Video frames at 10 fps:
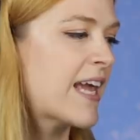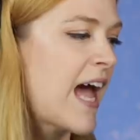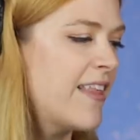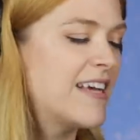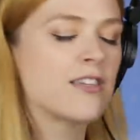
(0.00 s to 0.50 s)

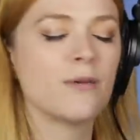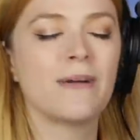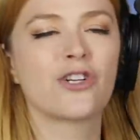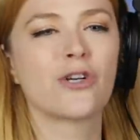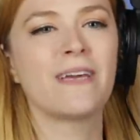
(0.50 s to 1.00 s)
Kelly. So
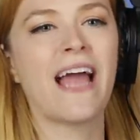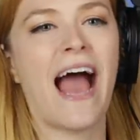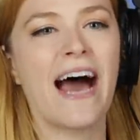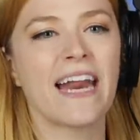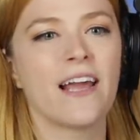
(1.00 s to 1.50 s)
make sure to be
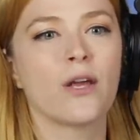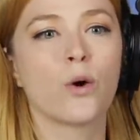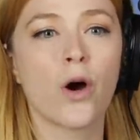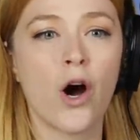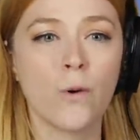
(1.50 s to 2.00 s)
adding
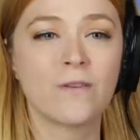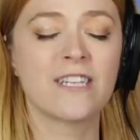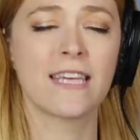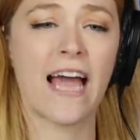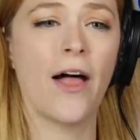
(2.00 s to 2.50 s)
your
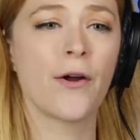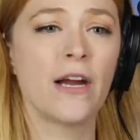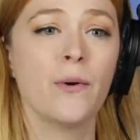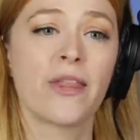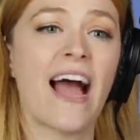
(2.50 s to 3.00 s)
homes to the
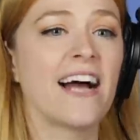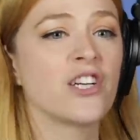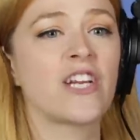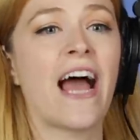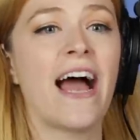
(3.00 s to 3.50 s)
gallery with
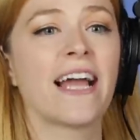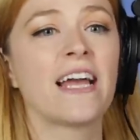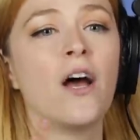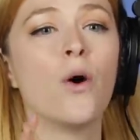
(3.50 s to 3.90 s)
hashtag